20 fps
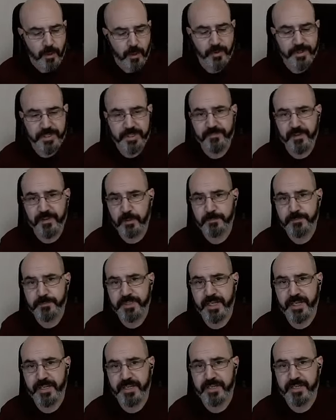We developed
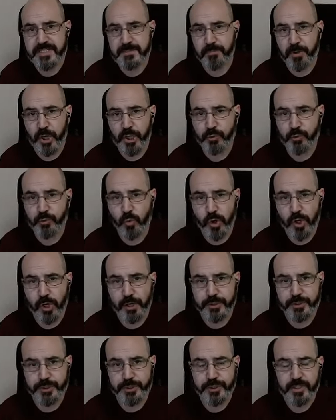a
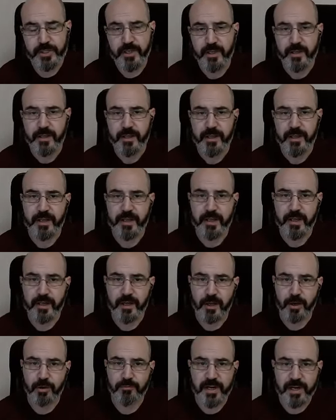smartwatch
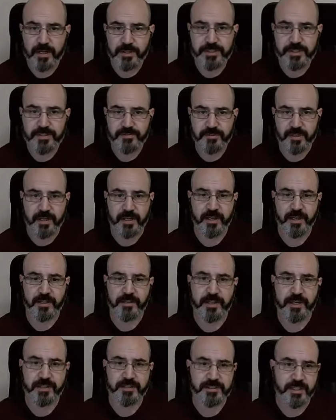of our
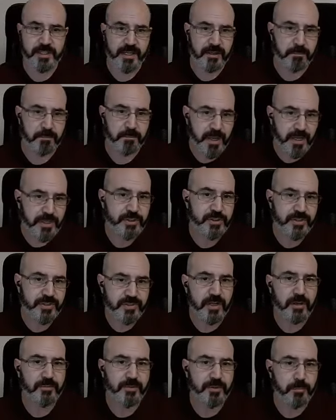design that measures
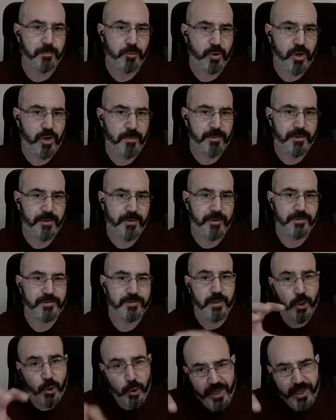some of the
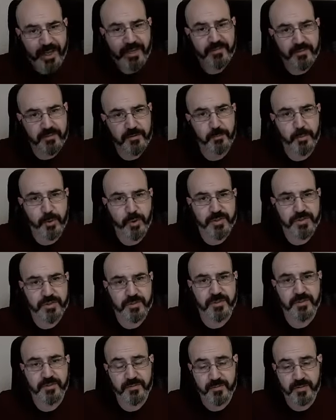parameters, locates the
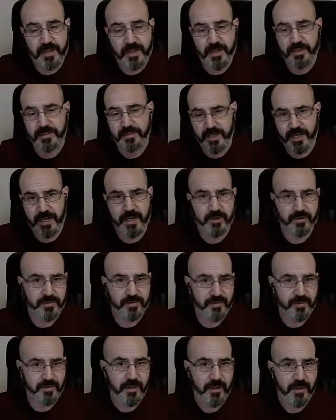person inside the
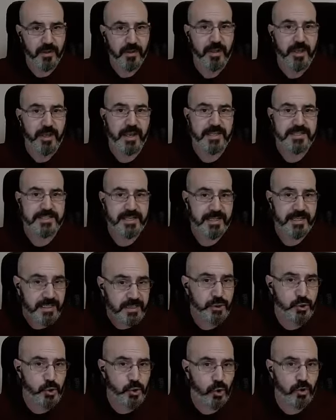house as an
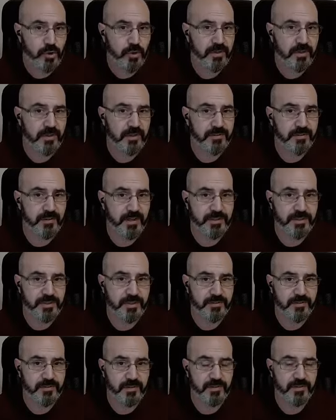indoor
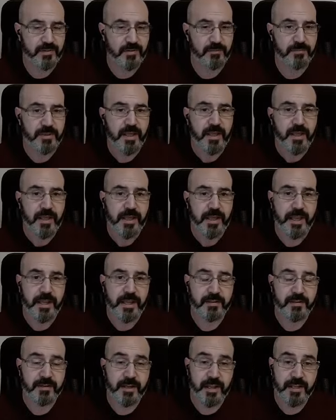localization system,
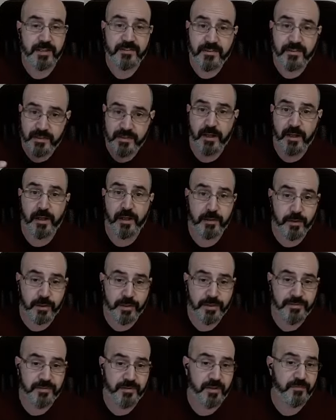and can send
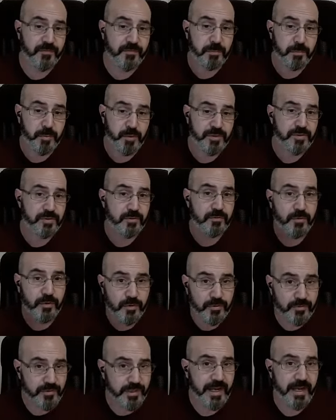alerts if the person
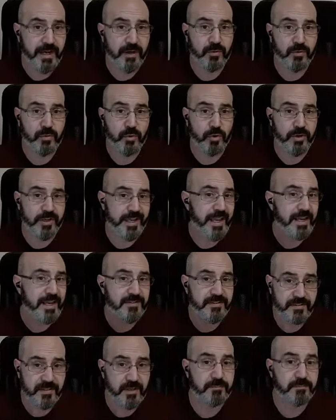falls down or
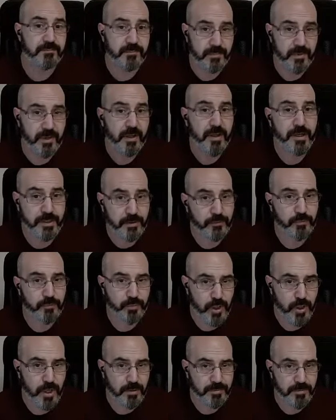has some health
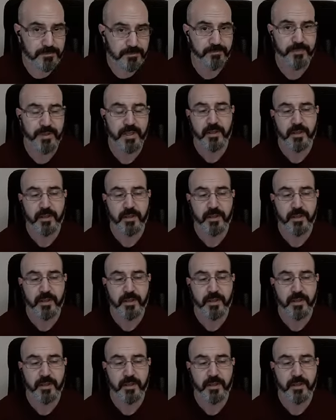problem.